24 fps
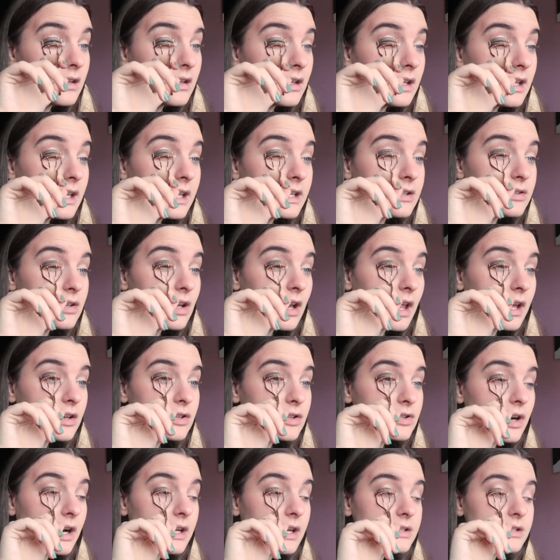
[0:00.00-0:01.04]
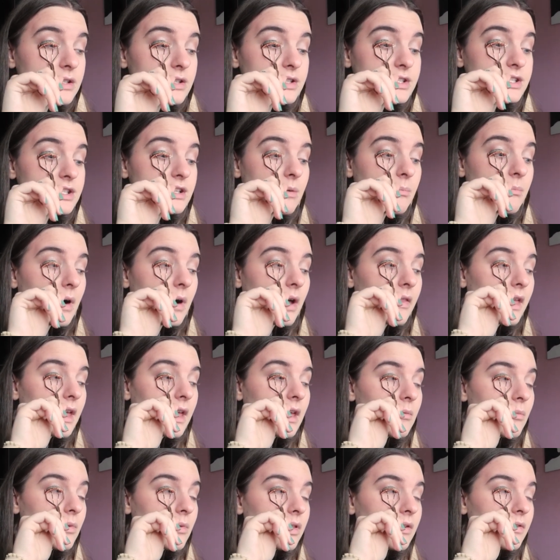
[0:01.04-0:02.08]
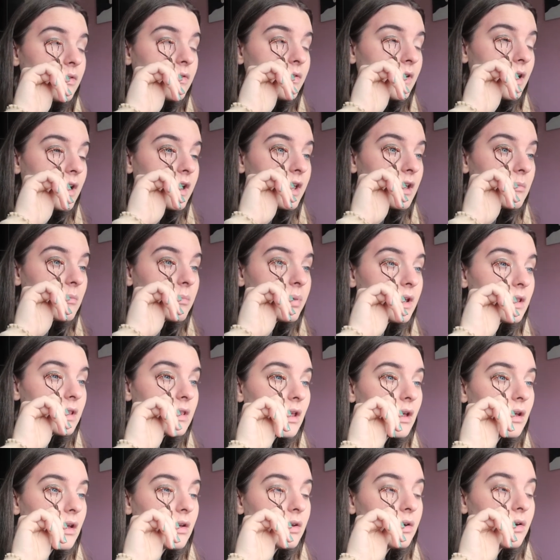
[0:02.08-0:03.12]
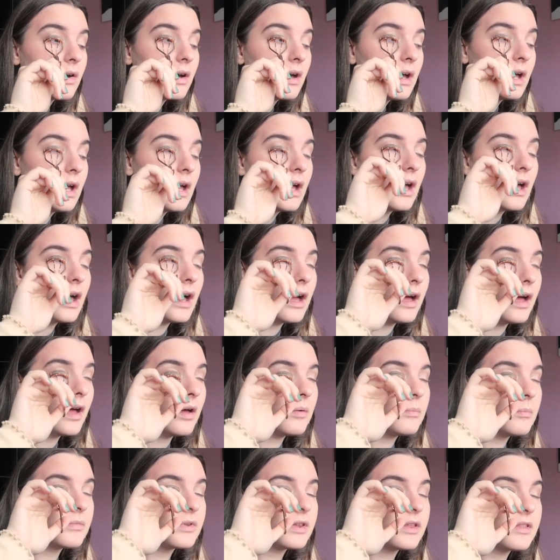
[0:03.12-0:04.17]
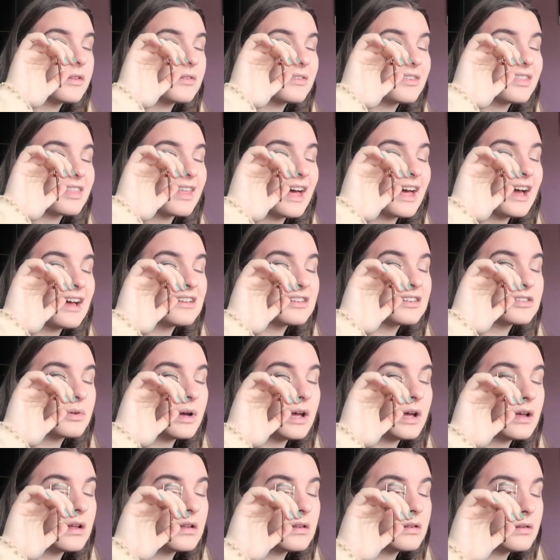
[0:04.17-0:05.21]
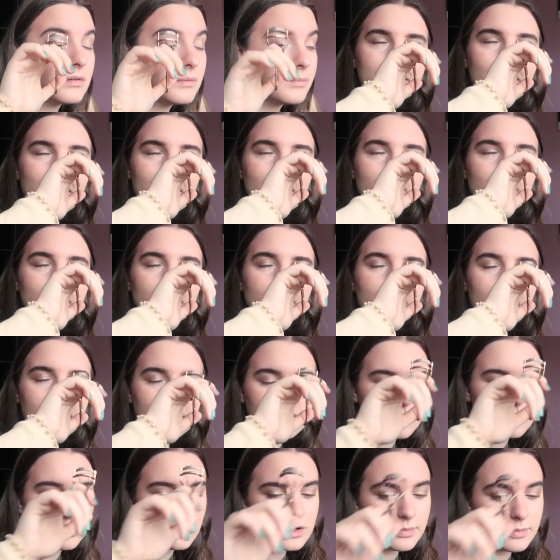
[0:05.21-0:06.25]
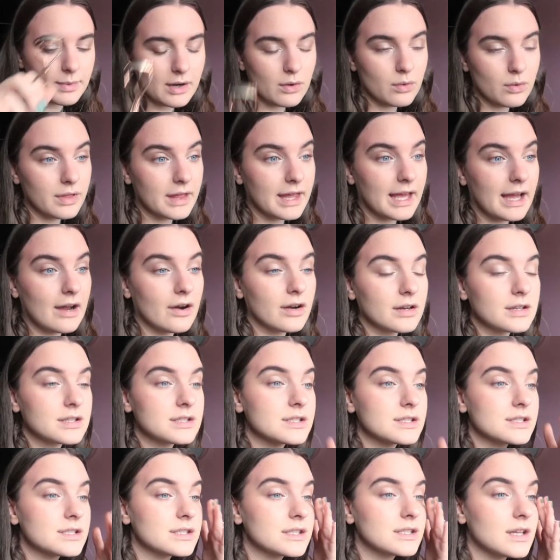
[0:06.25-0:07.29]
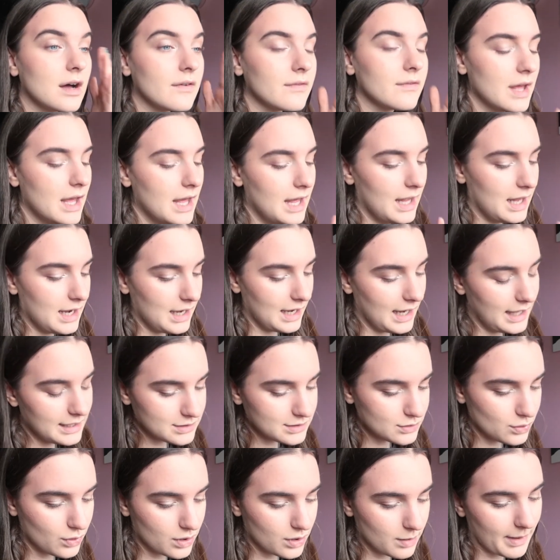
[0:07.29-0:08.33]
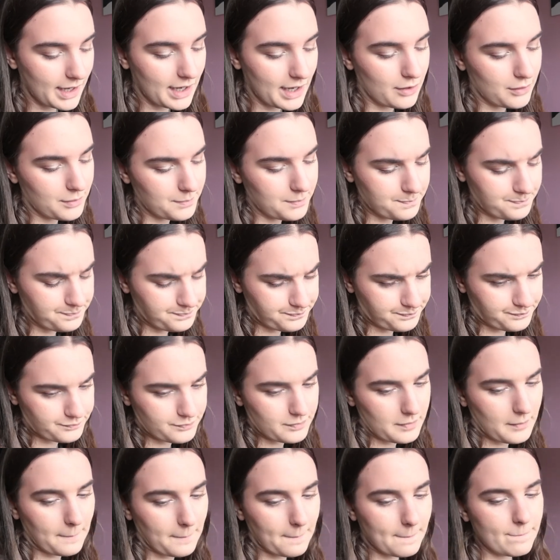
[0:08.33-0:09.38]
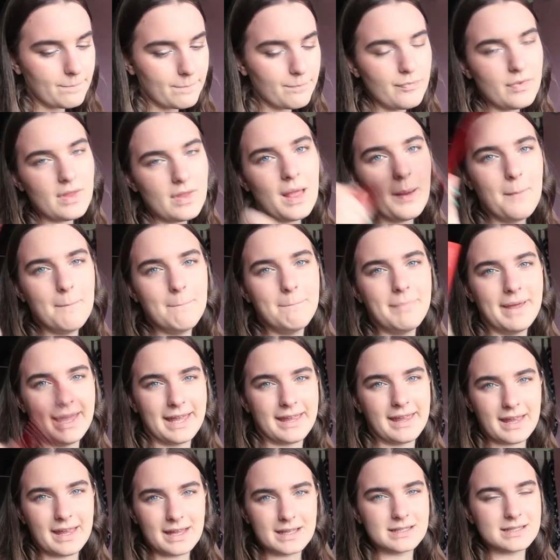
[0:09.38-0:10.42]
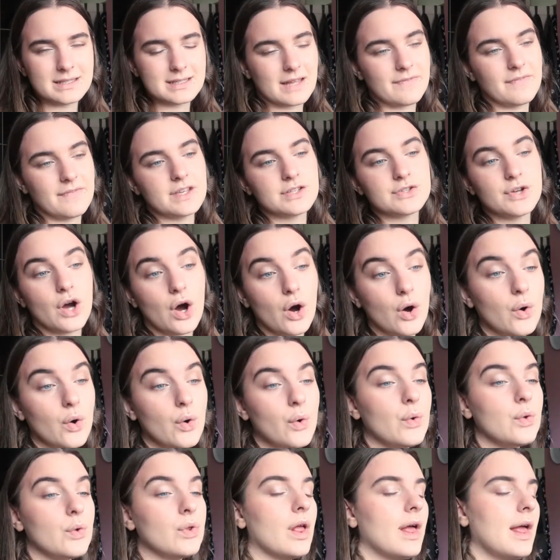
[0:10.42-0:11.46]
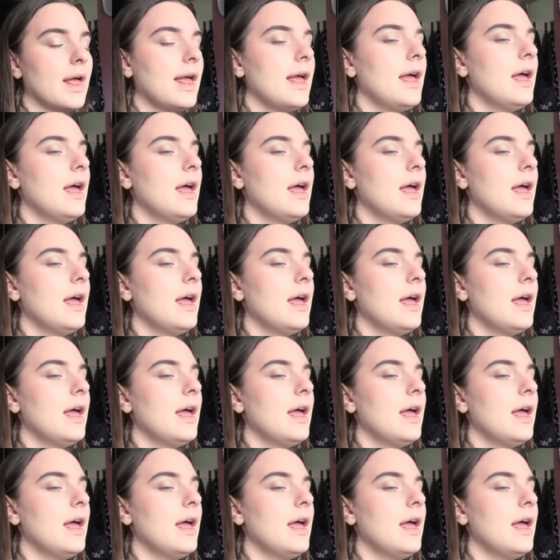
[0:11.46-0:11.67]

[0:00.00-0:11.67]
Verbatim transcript: Literally, like, tried to smother him with a fucking pillow. So there was that as well. Now that we've, like, talked about all the characters and stuff, let's talk about Pickens and this whole,